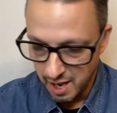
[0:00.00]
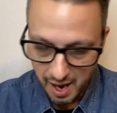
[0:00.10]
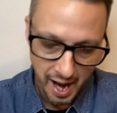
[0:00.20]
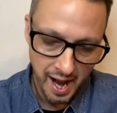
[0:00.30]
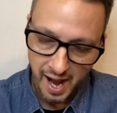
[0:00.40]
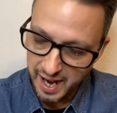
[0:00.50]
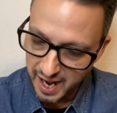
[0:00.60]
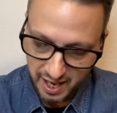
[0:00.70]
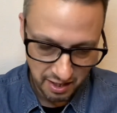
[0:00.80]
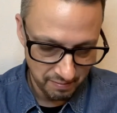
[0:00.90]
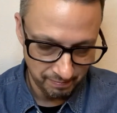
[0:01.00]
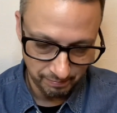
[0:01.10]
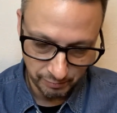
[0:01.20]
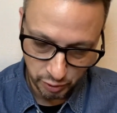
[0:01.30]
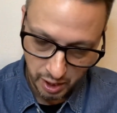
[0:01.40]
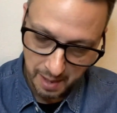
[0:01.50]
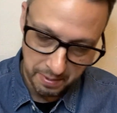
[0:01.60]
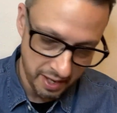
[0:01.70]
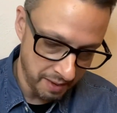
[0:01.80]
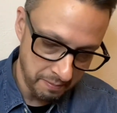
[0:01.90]
I hate
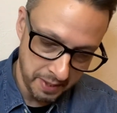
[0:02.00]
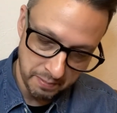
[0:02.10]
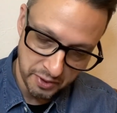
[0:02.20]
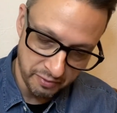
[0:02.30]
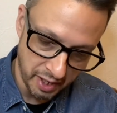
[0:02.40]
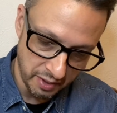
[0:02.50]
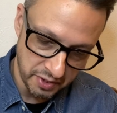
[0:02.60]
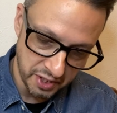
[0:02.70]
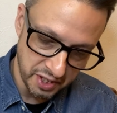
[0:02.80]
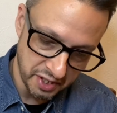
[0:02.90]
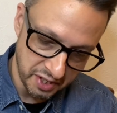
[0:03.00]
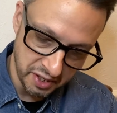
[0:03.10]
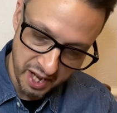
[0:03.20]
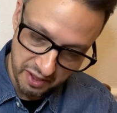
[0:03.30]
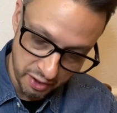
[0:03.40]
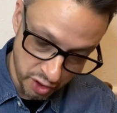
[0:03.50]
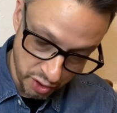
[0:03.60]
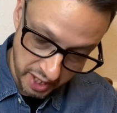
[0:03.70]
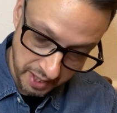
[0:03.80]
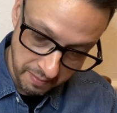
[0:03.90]
crapping on people's fragrances and their
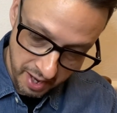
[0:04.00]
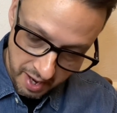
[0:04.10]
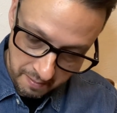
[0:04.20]
dream,